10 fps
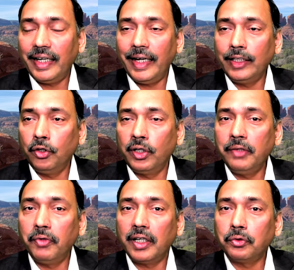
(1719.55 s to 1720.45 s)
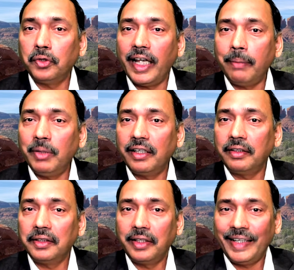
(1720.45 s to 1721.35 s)
and your rework could have been
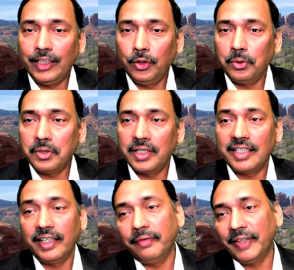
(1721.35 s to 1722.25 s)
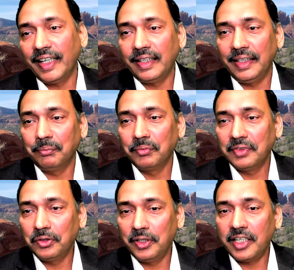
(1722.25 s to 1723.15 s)
reduced significantly.
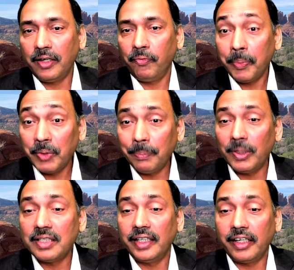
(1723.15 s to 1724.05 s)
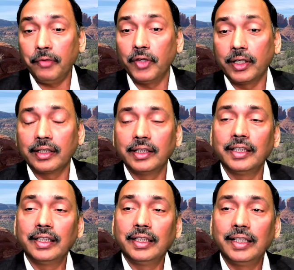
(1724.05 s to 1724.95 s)
So instead of 50% rework,
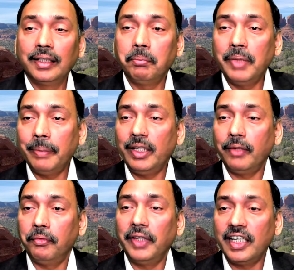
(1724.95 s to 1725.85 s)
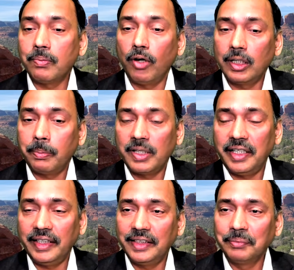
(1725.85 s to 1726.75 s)
maybe a very smaller
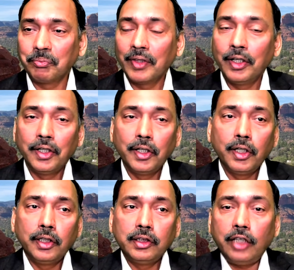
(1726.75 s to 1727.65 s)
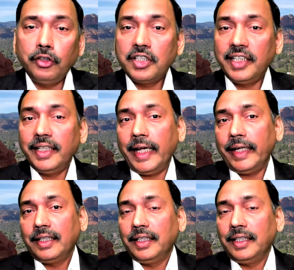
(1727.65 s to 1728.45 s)
percentage. Now you see, like